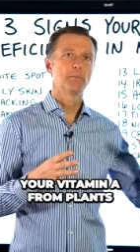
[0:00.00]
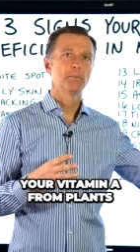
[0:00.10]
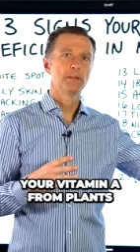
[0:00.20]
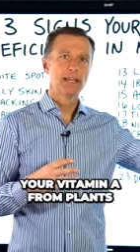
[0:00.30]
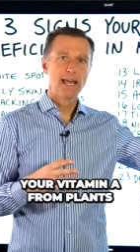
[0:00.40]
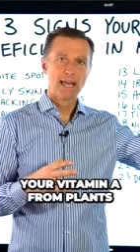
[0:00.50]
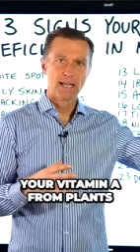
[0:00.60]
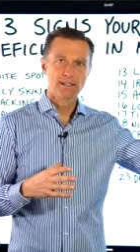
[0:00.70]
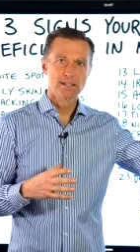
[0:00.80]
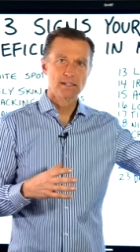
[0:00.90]

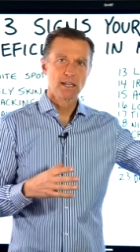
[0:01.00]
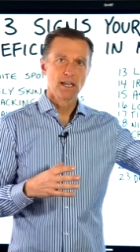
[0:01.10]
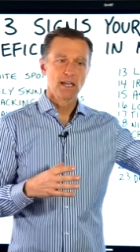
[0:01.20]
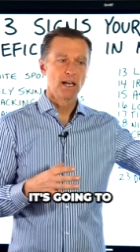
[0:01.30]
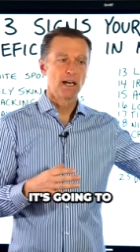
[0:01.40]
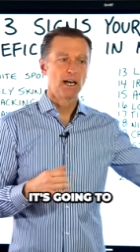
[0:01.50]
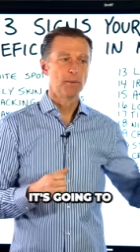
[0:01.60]
plants, um,